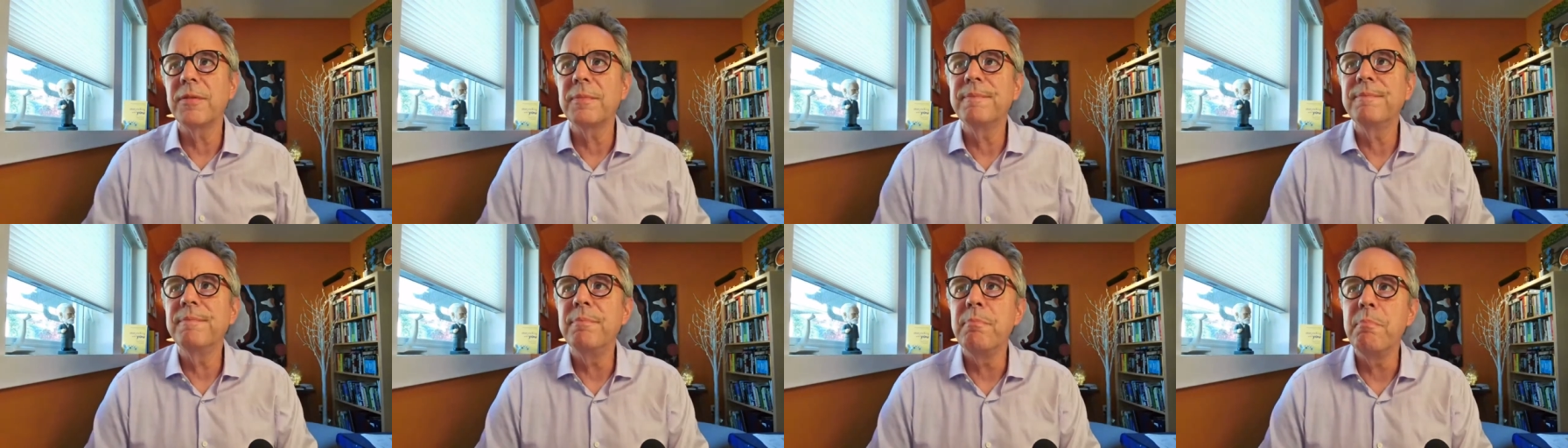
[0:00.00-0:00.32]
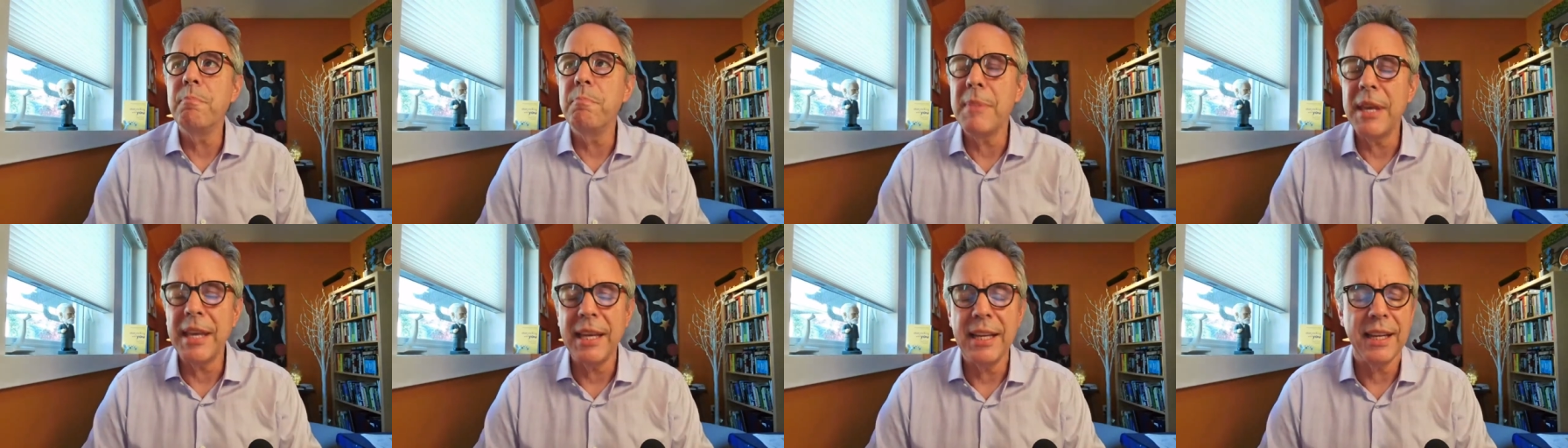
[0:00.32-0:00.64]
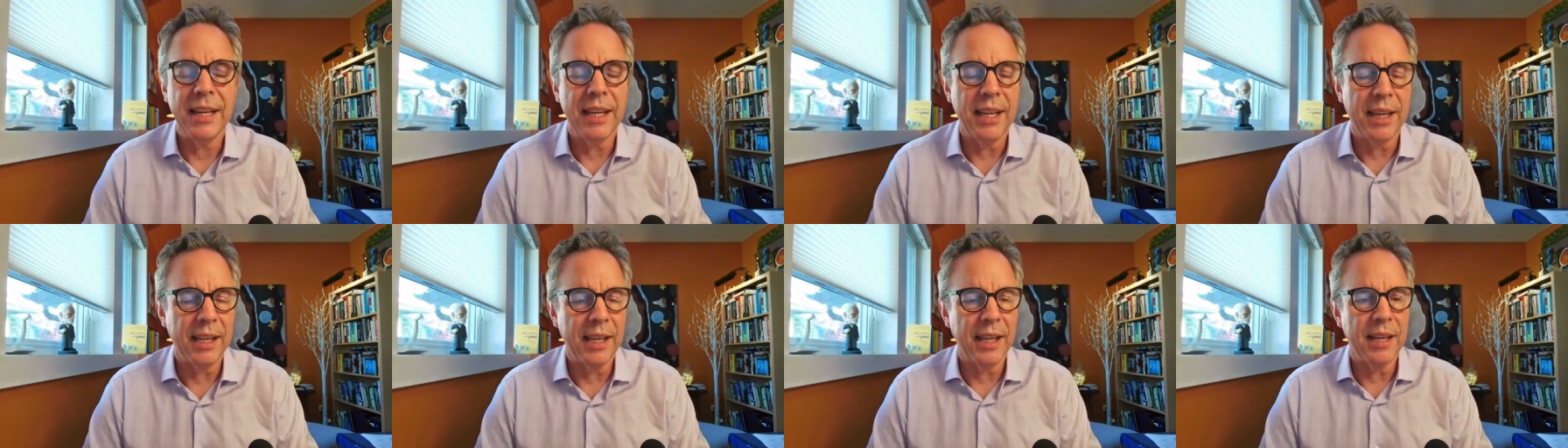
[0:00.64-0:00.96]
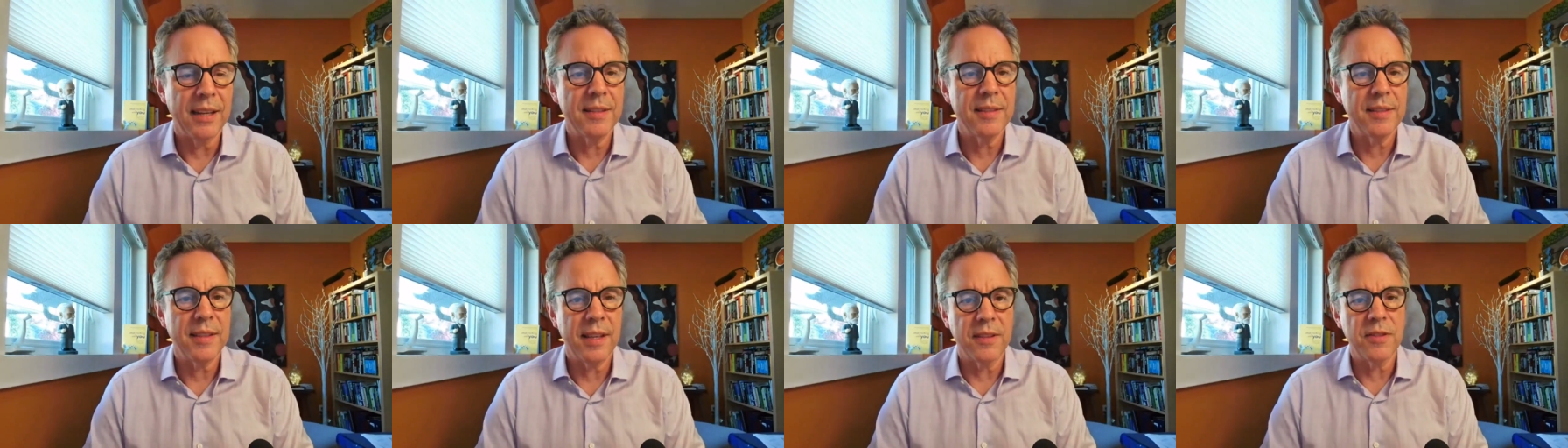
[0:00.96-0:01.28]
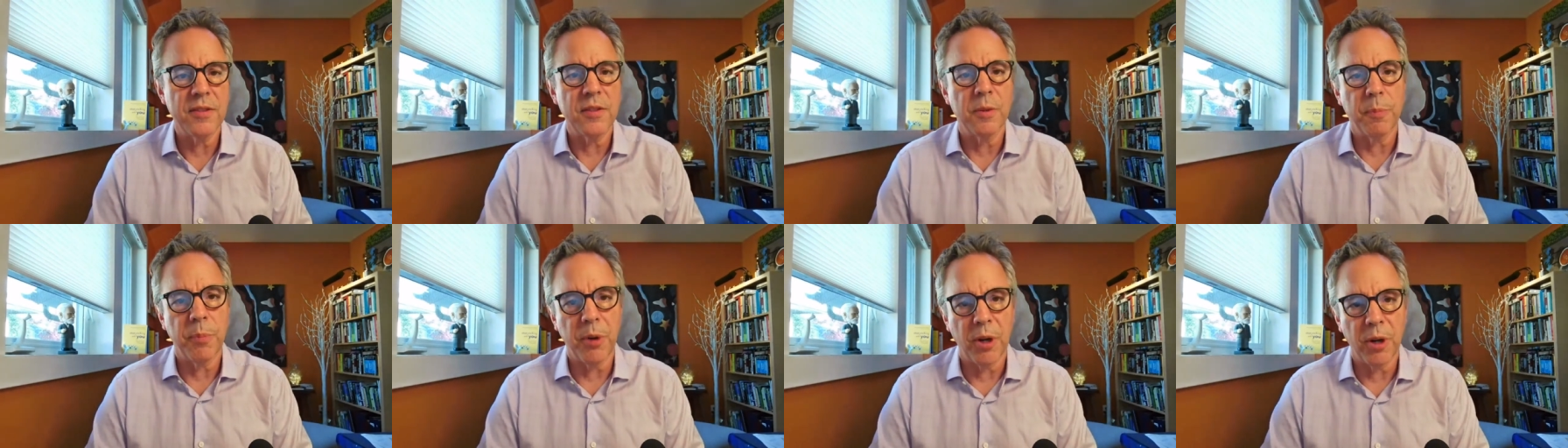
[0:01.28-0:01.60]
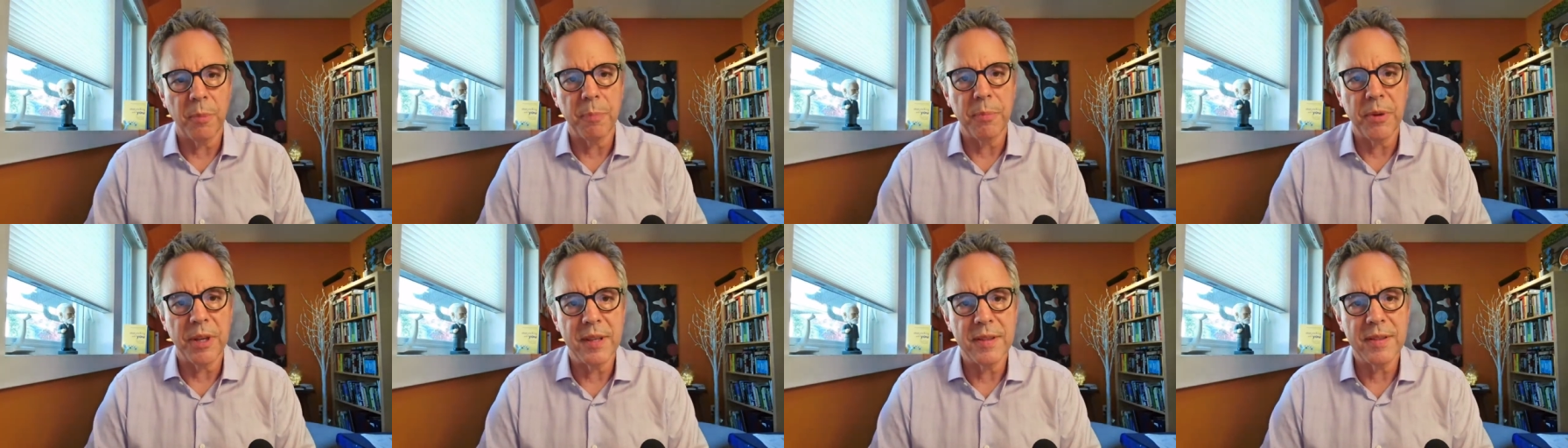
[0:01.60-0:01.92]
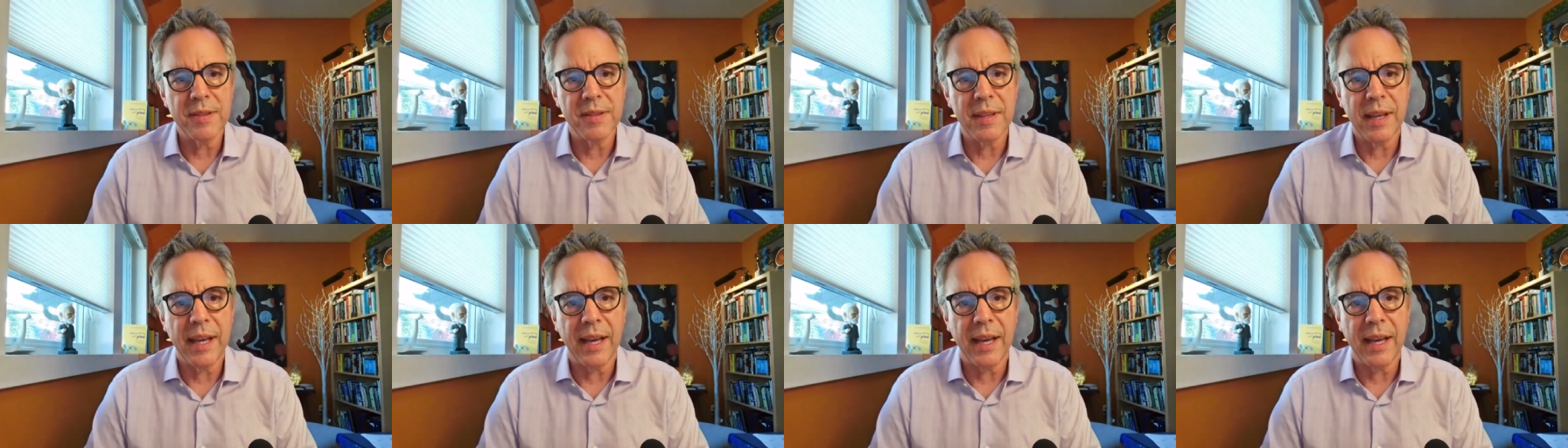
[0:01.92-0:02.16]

meaning and a sense of purpose,